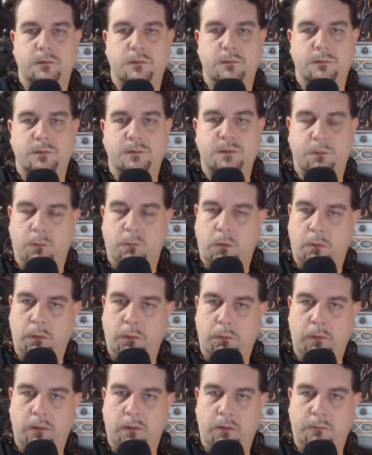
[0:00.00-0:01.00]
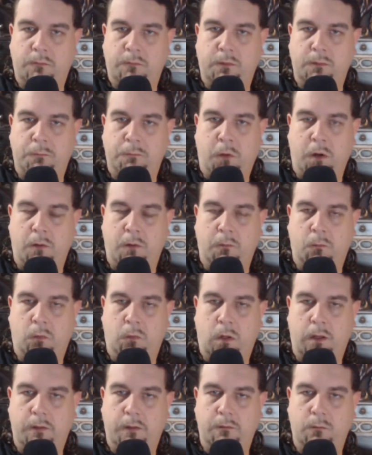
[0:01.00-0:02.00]
So what we went over in part
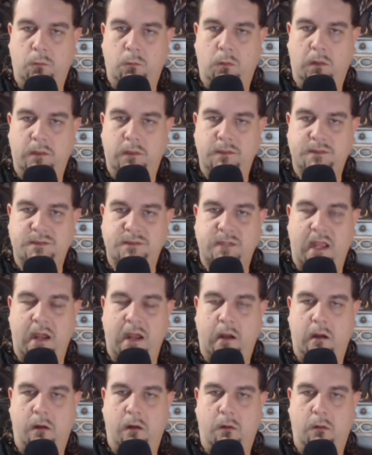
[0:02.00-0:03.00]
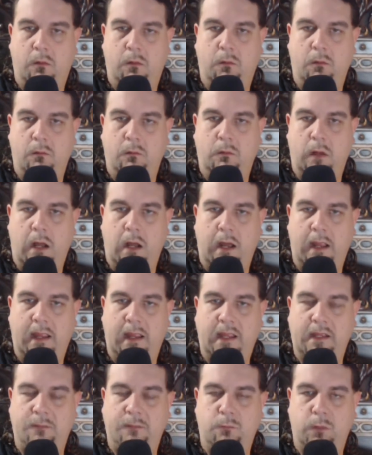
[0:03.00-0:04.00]
1 was how I
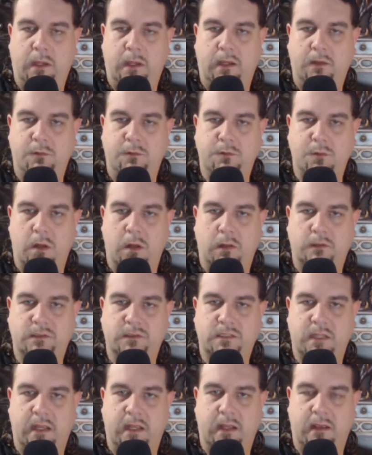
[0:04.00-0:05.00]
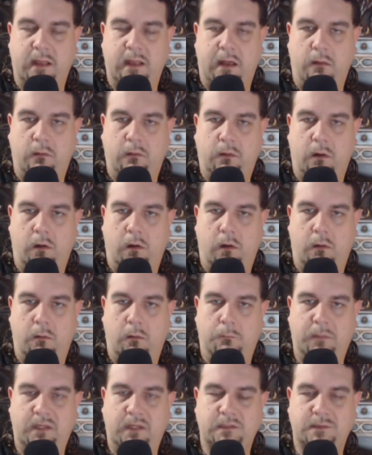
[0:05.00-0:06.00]
had rated drugs and alcohol
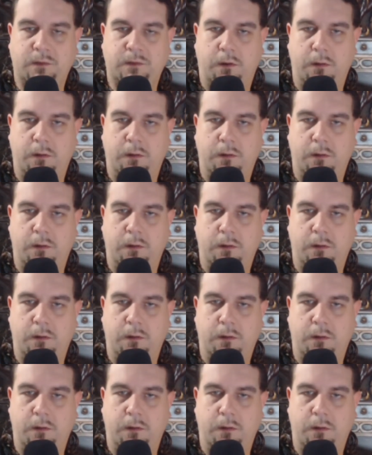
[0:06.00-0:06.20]
based on a